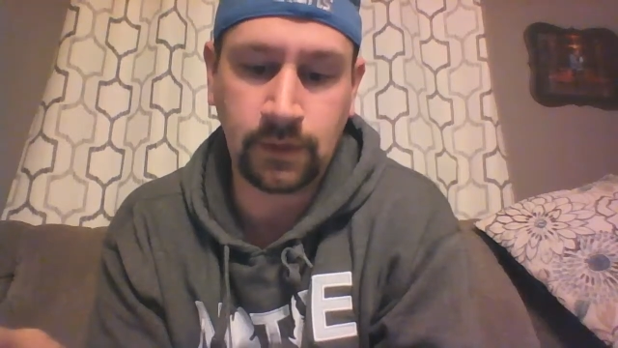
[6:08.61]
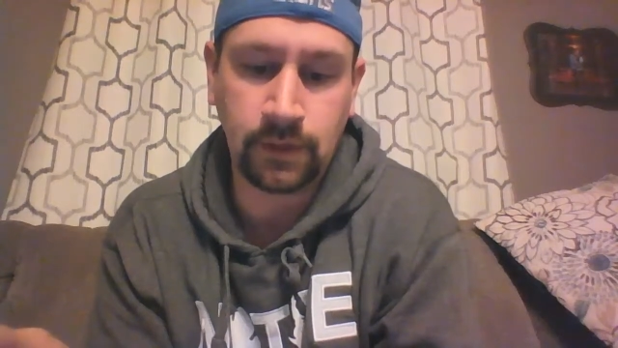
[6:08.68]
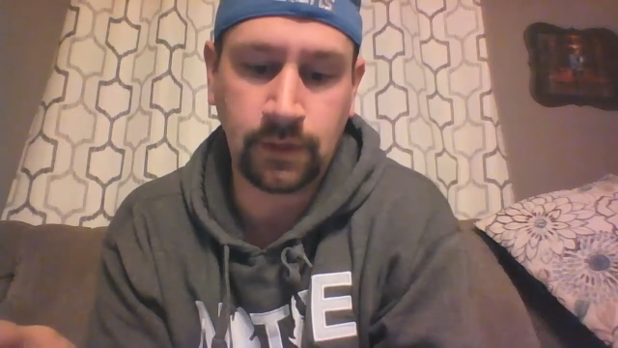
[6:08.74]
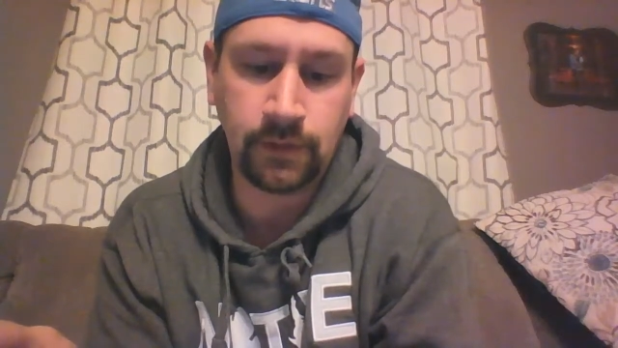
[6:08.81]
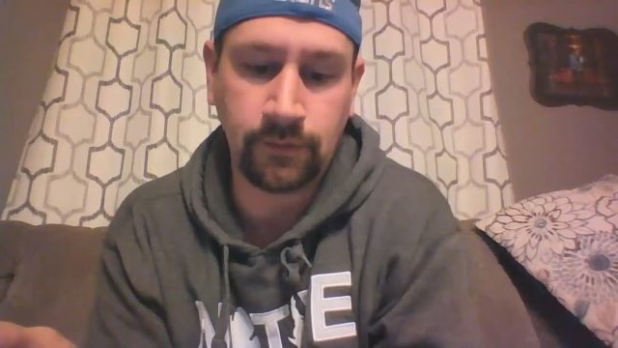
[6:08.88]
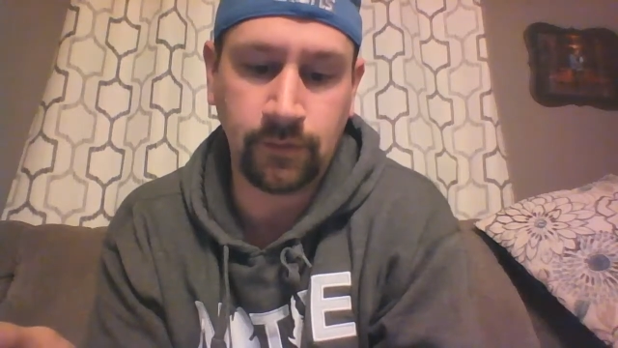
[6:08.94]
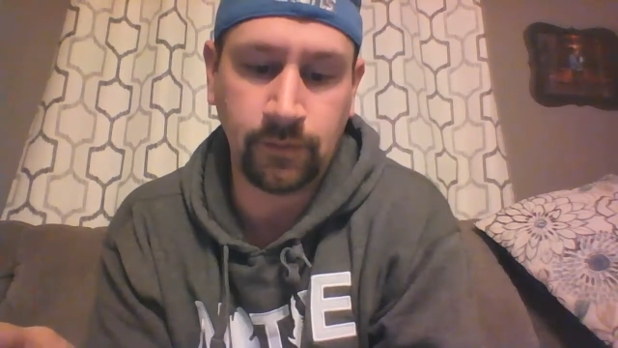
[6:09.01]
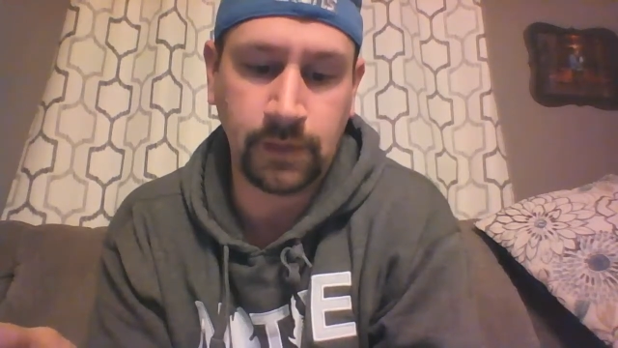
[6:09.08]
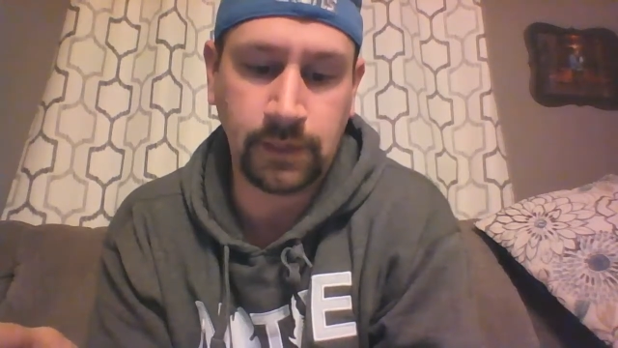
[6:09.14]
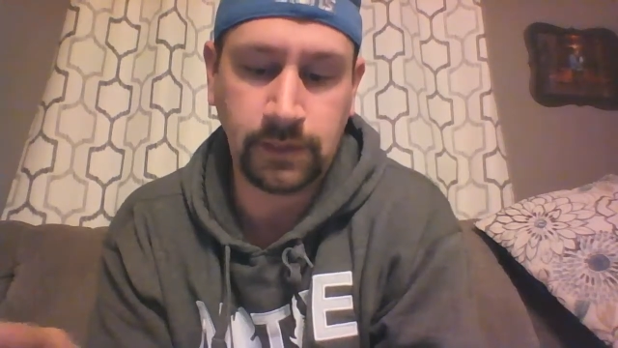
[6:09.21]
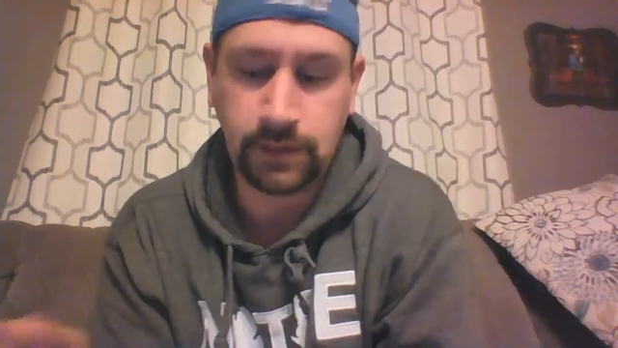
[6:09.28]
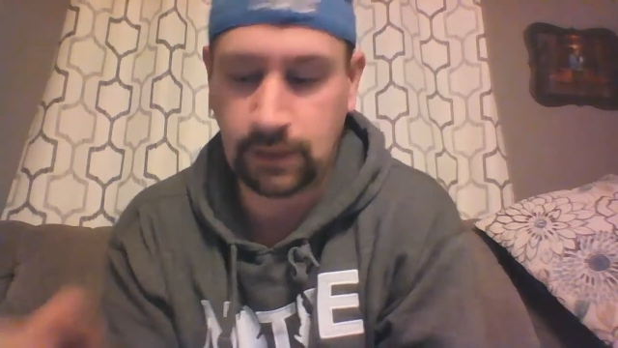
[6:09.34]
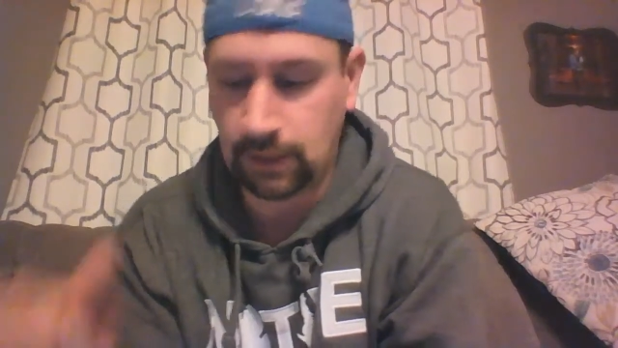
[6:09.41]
are a different beast.